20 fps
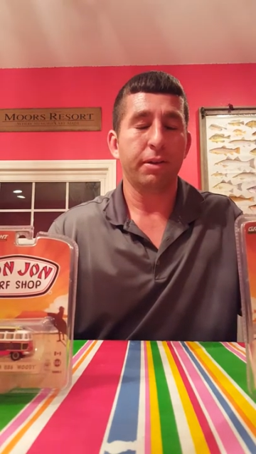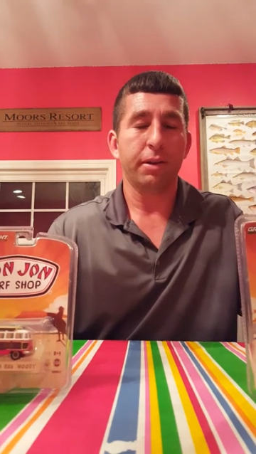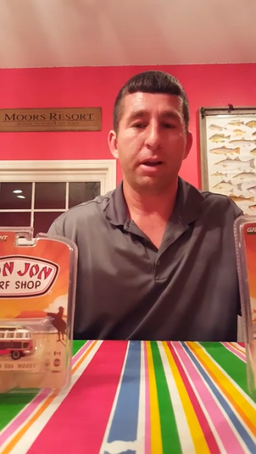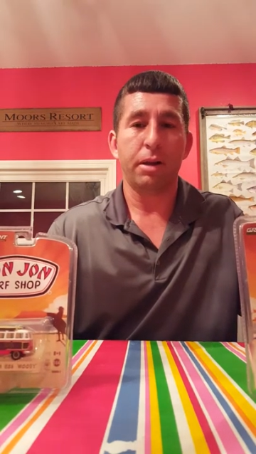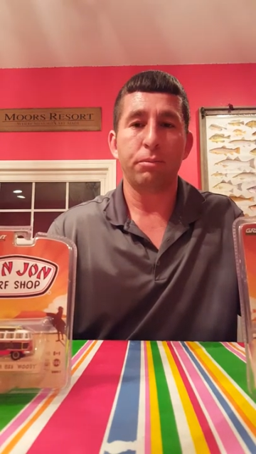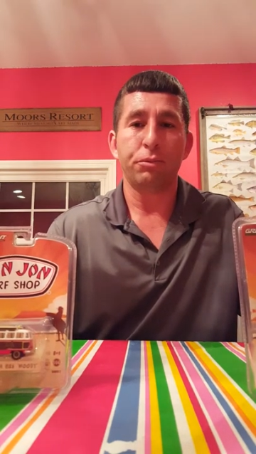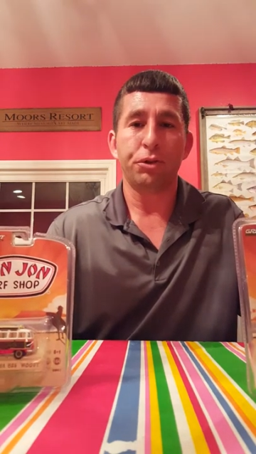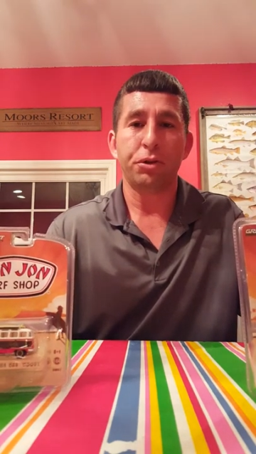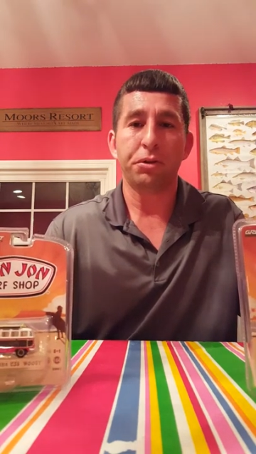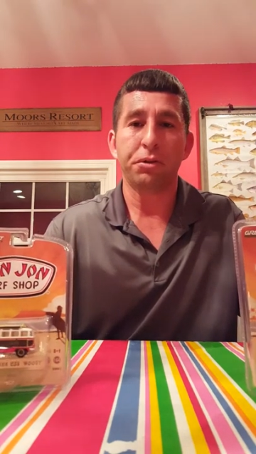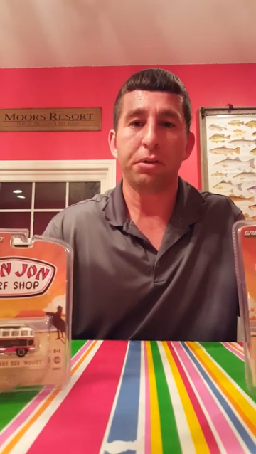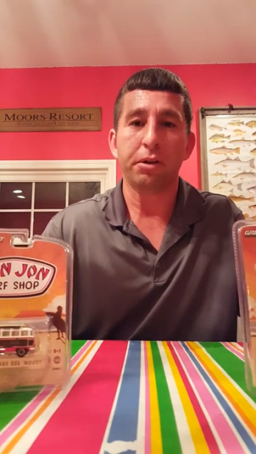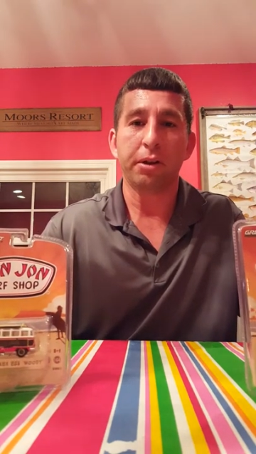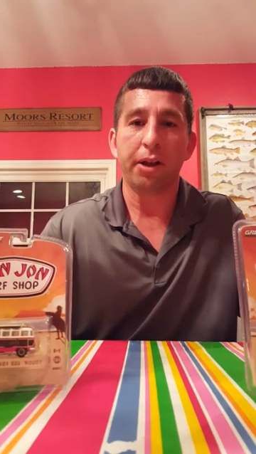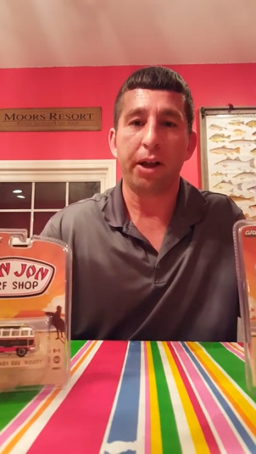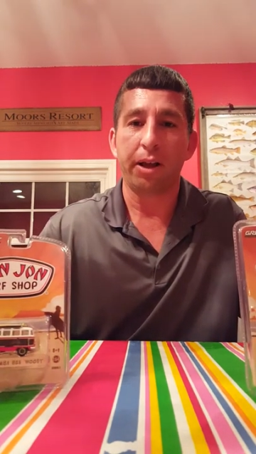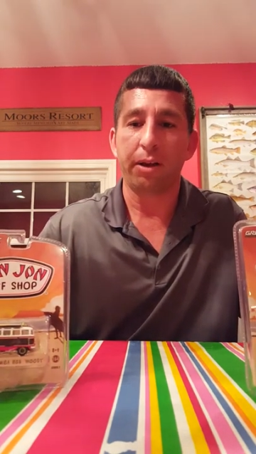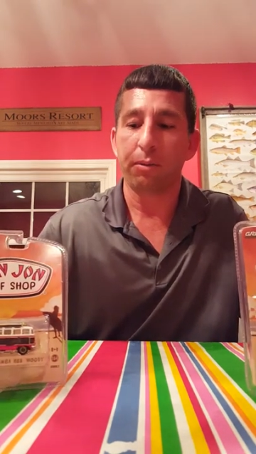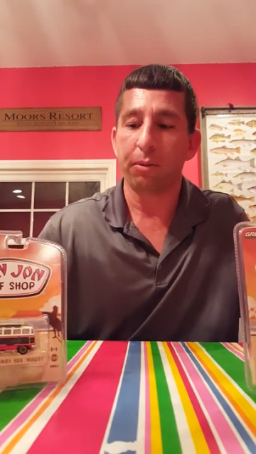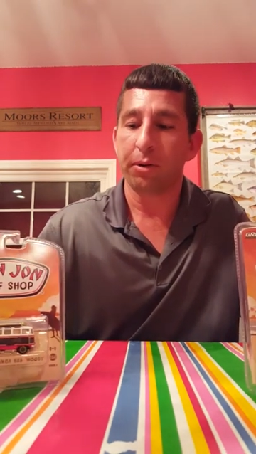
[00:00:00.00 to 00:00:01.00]
I'm sure the
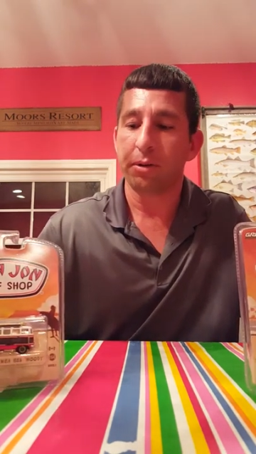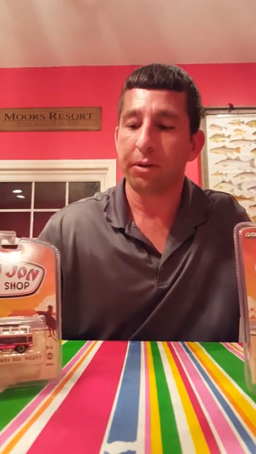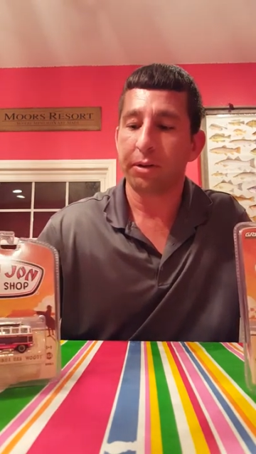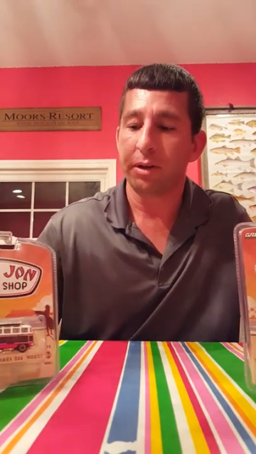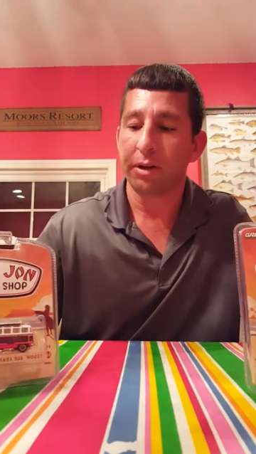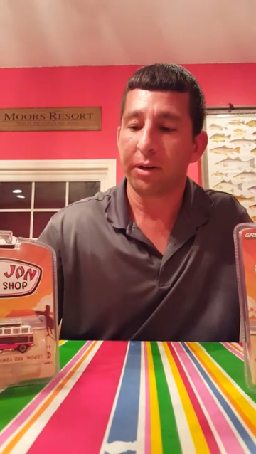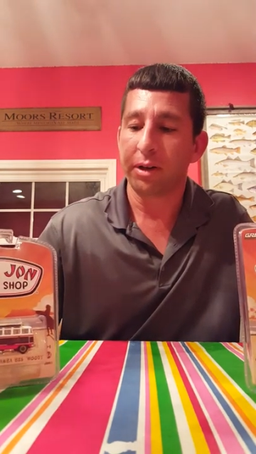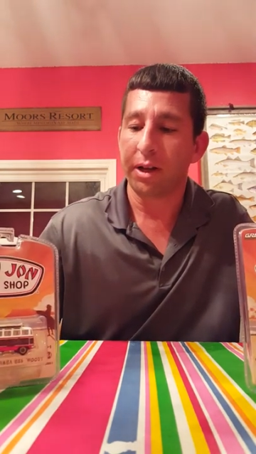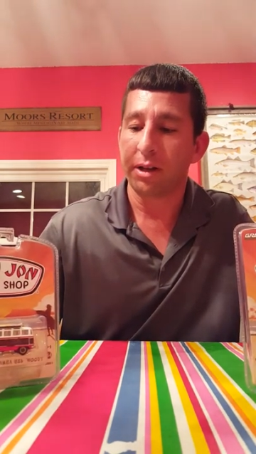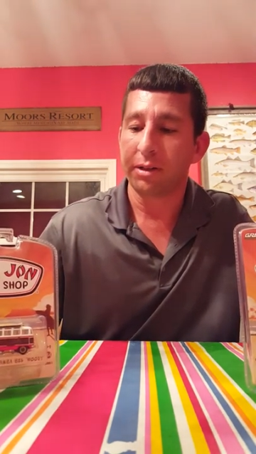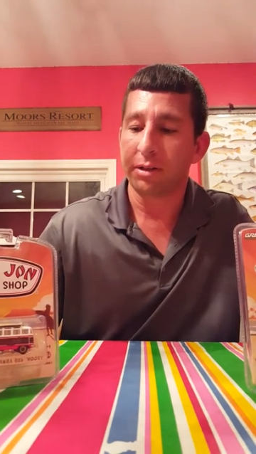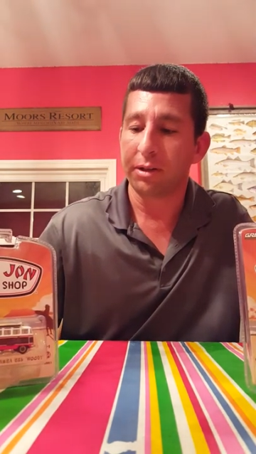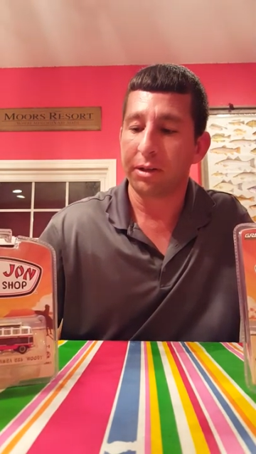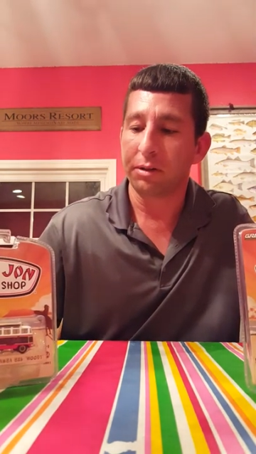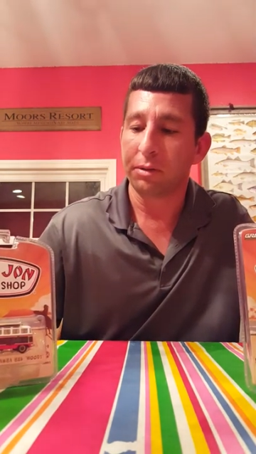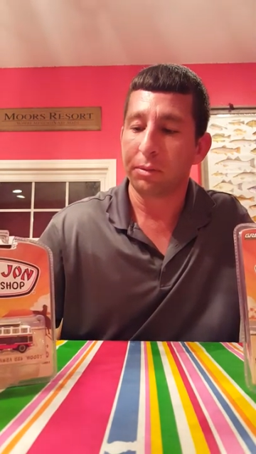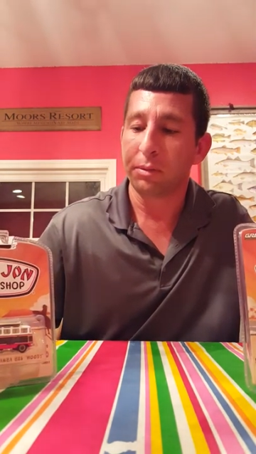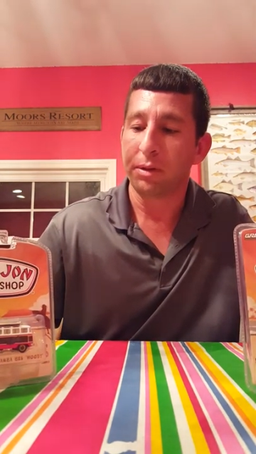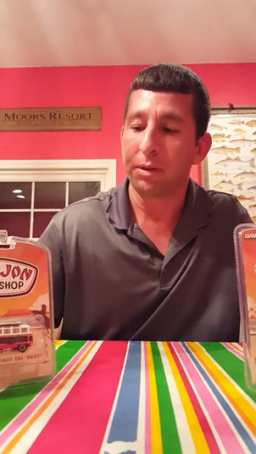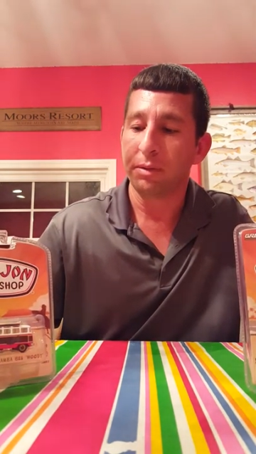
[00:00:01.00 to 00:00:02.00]
guy that works there got the
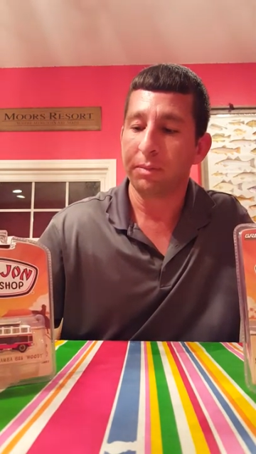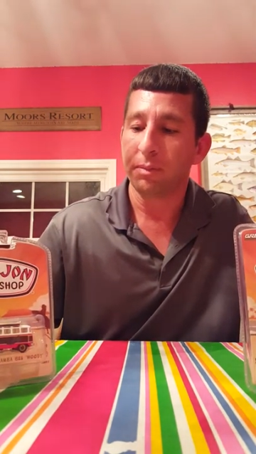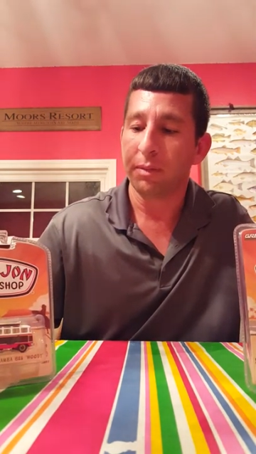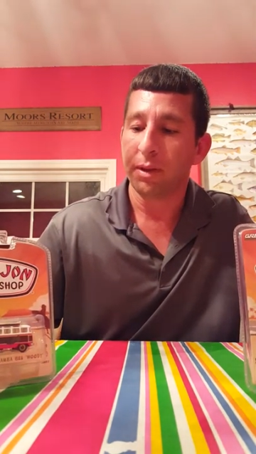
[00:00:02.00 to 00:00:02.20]
other one.